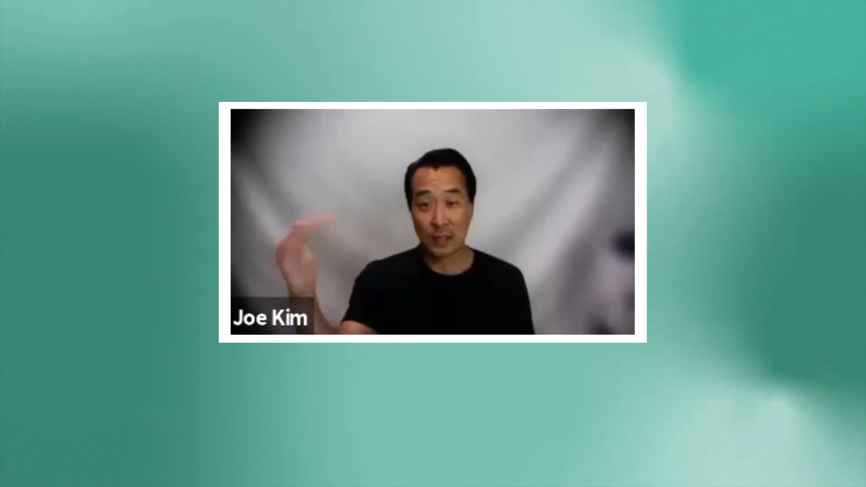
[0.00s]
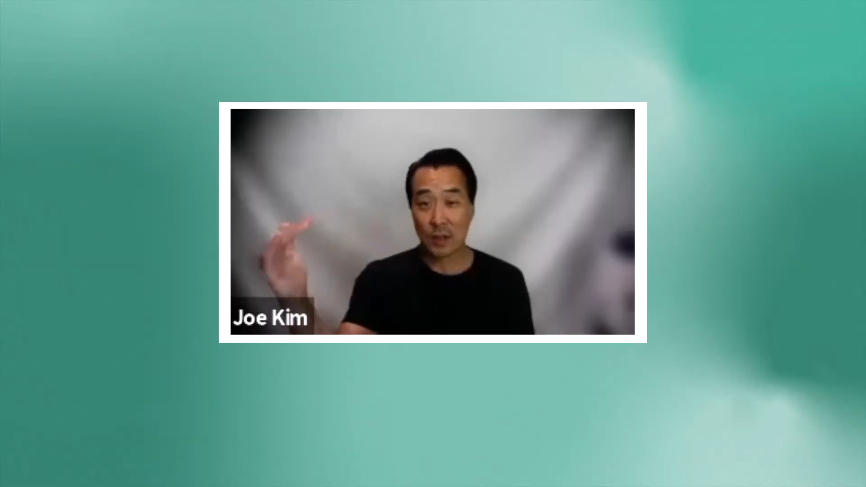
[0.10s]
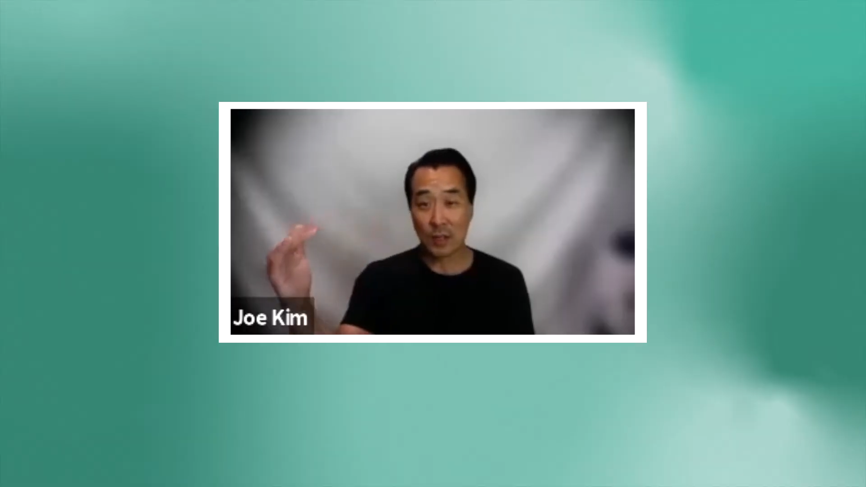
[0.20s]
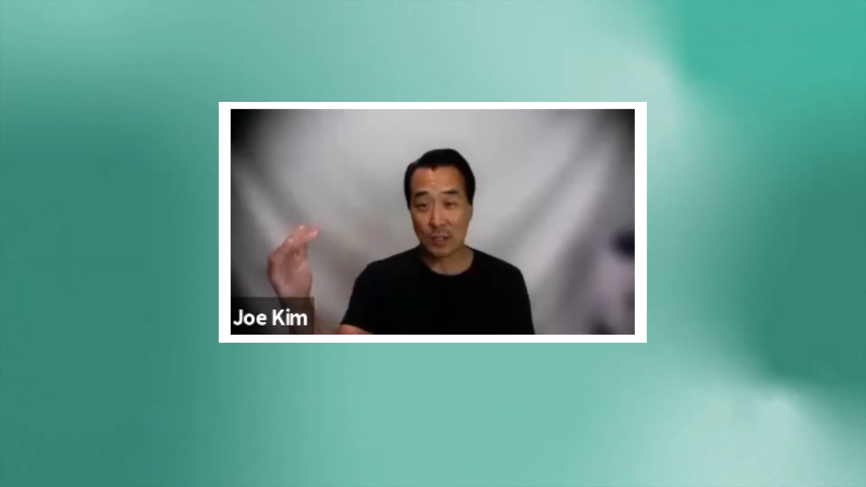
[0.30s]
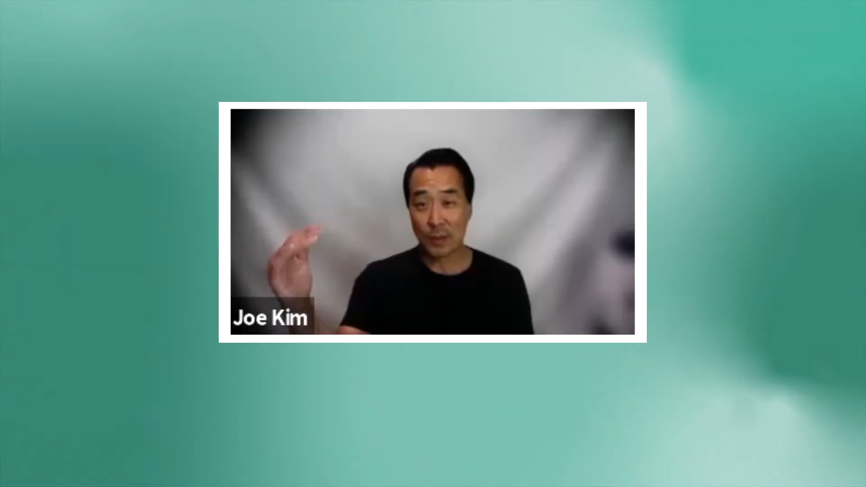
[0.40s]

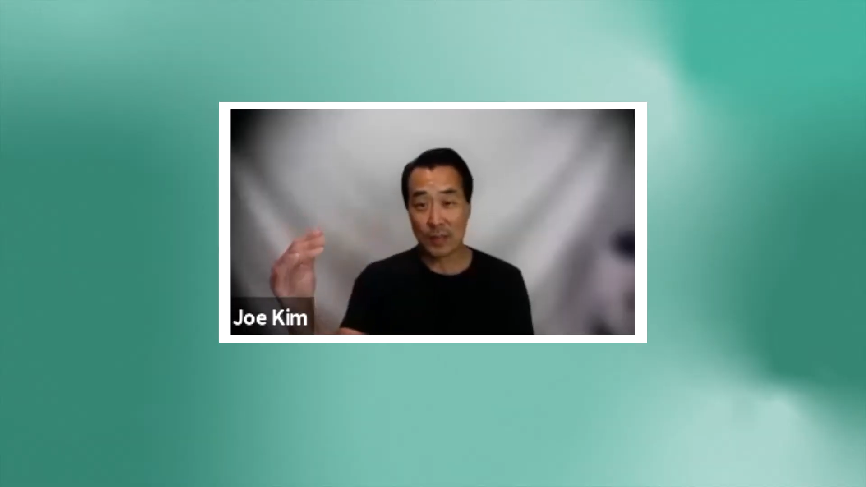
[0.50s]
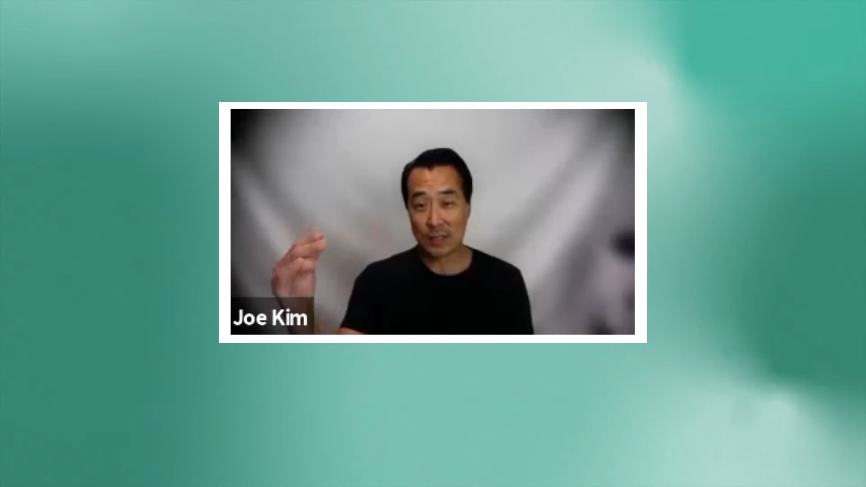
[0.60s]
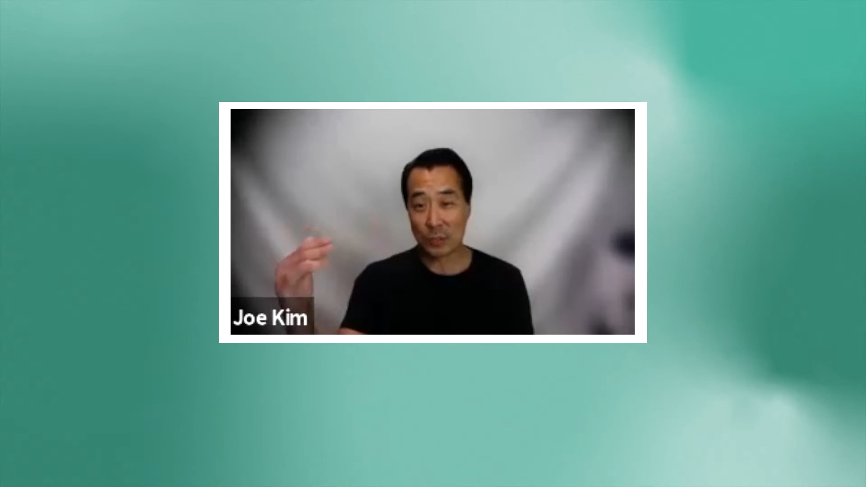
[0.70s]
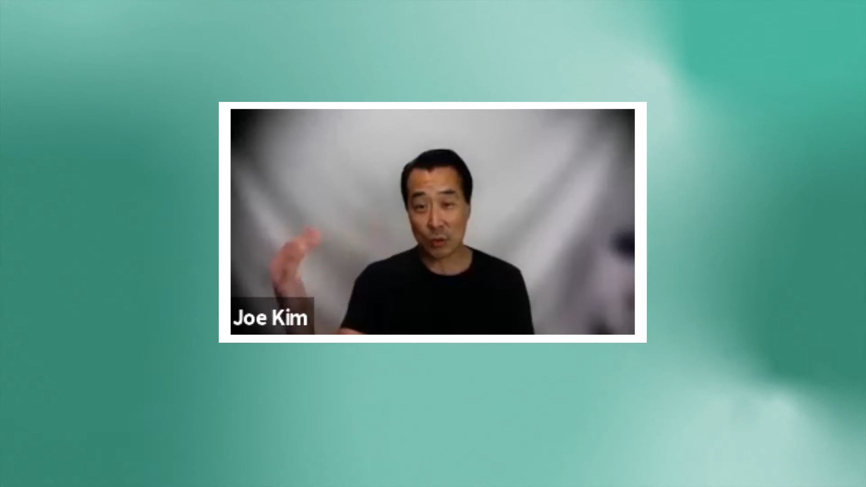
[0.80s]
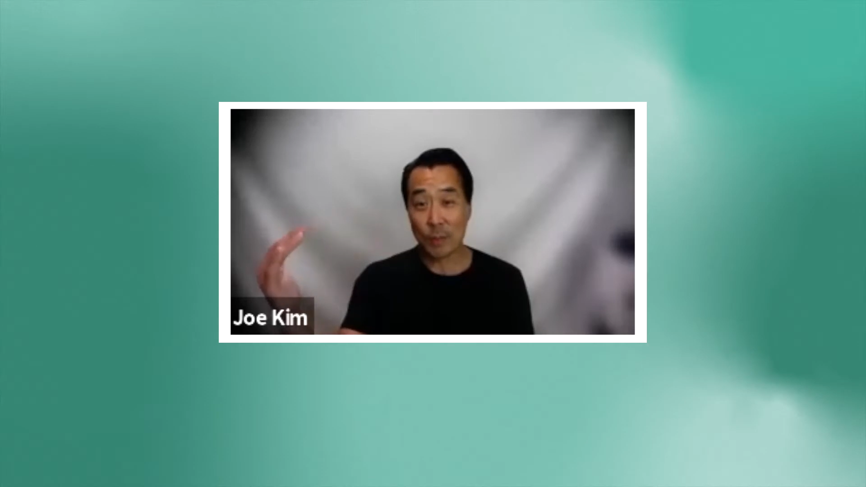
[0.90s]
talked about
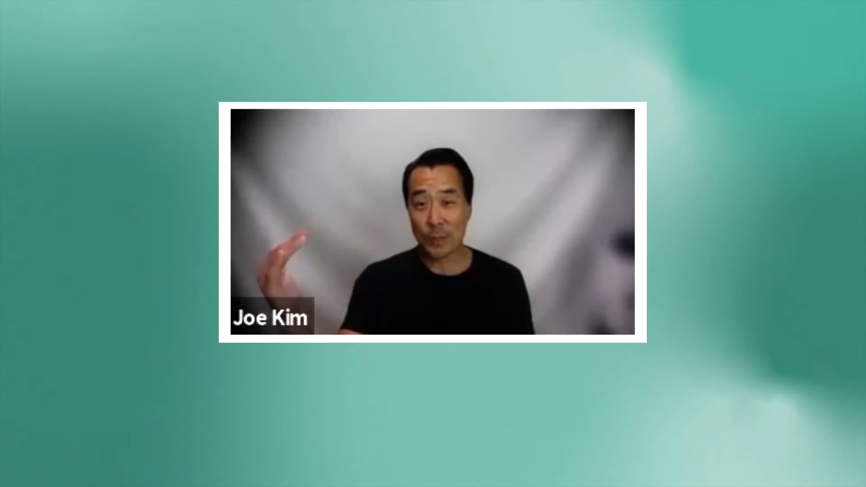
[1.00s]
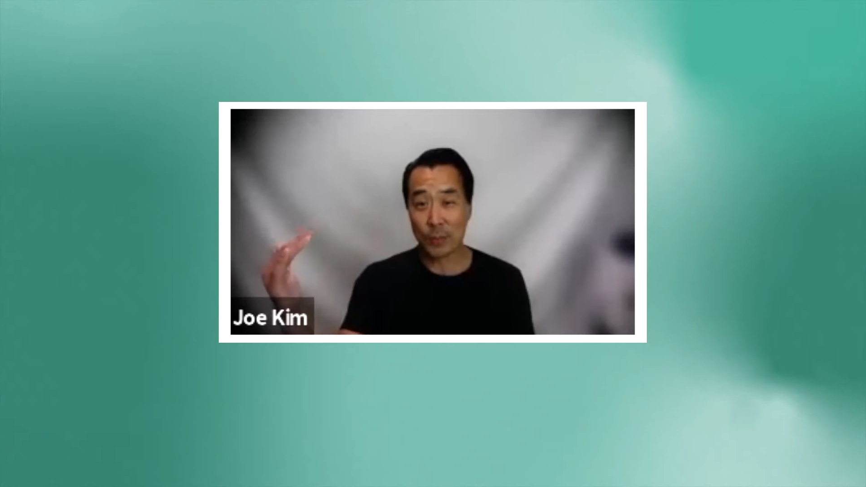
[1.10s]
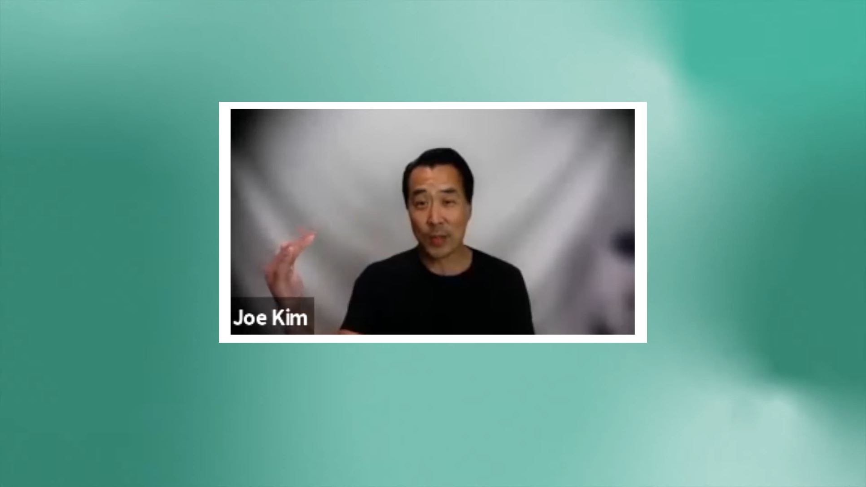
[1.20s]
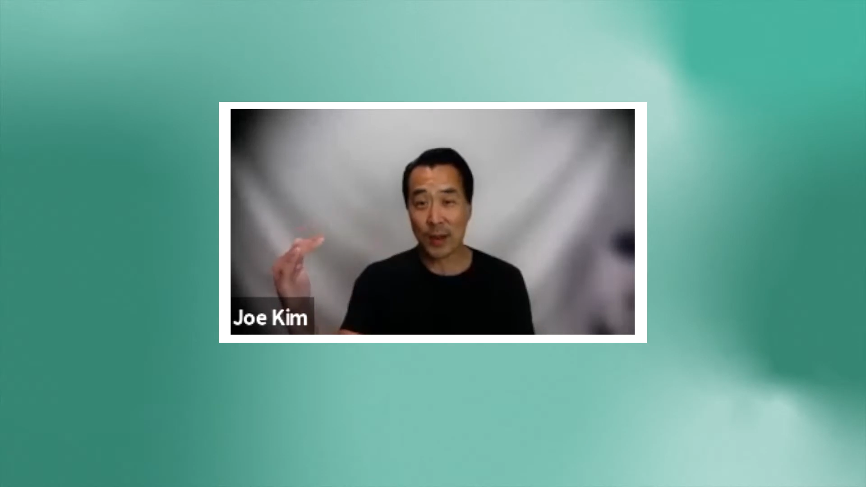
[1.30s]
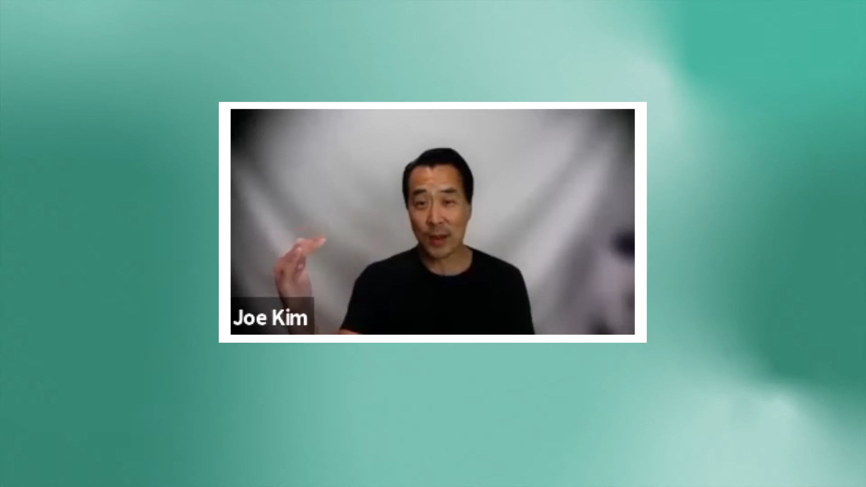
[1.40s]
as a trumpet
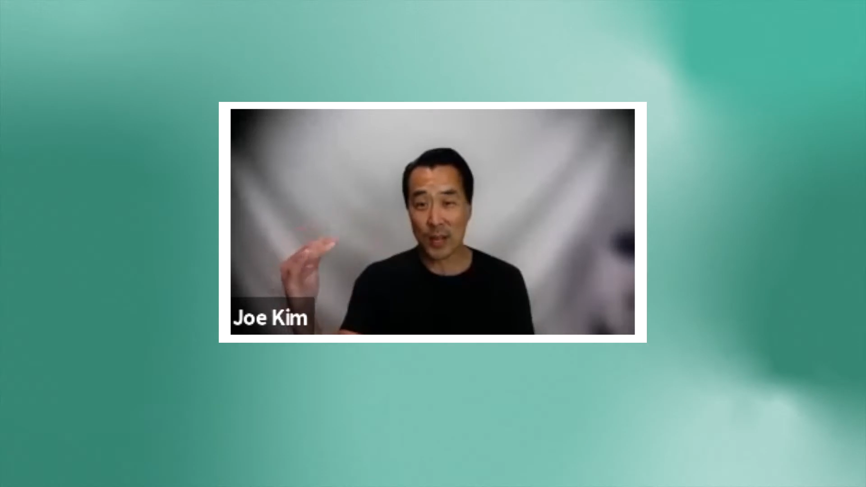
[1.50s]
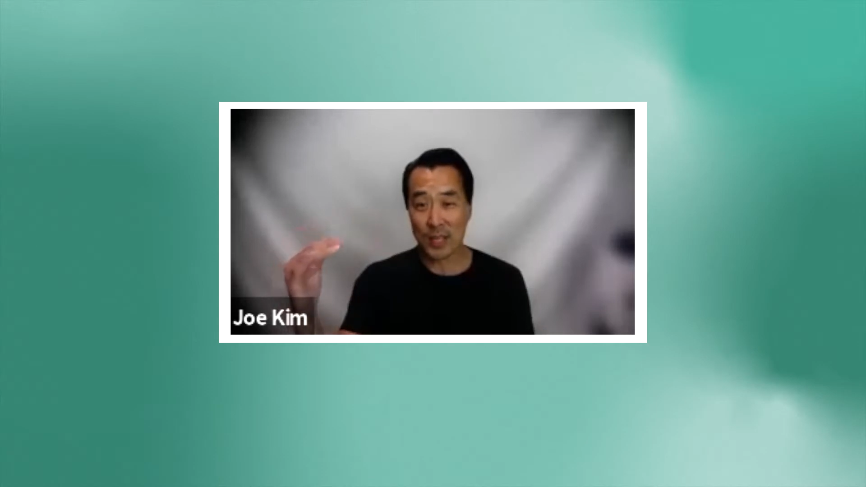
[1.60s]
player,